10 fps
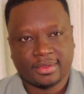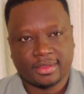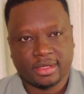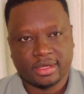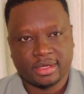
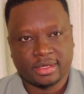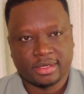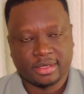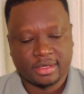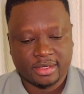the
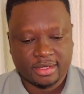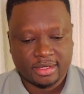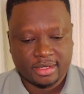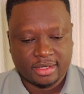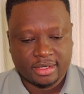
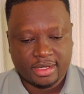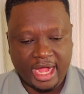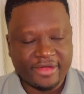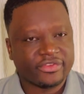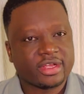
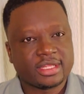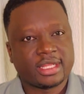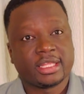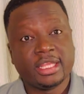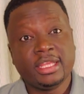Africa
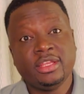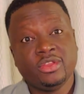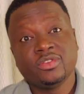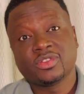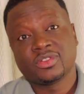that he
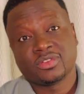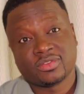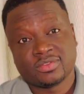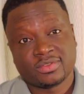used to,